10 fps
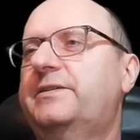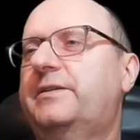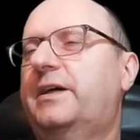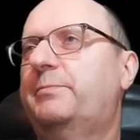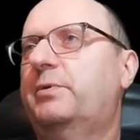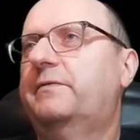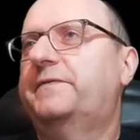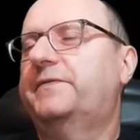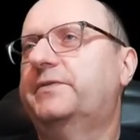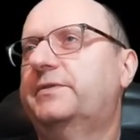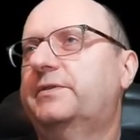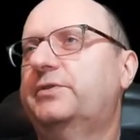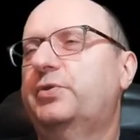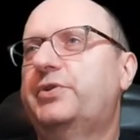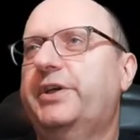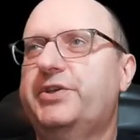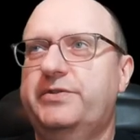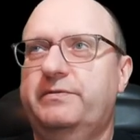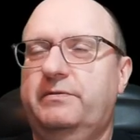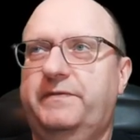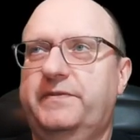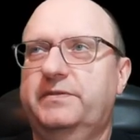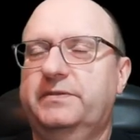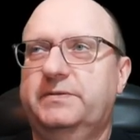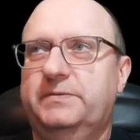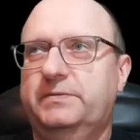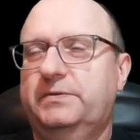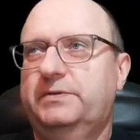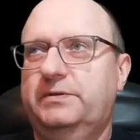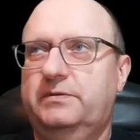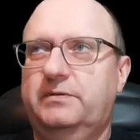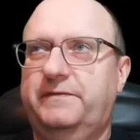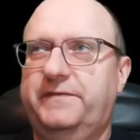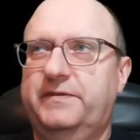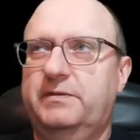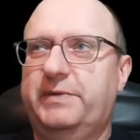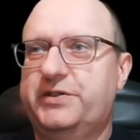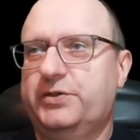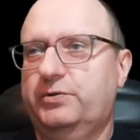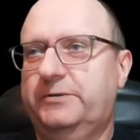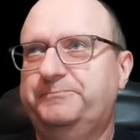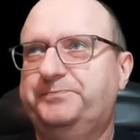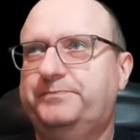type of notation of the match score.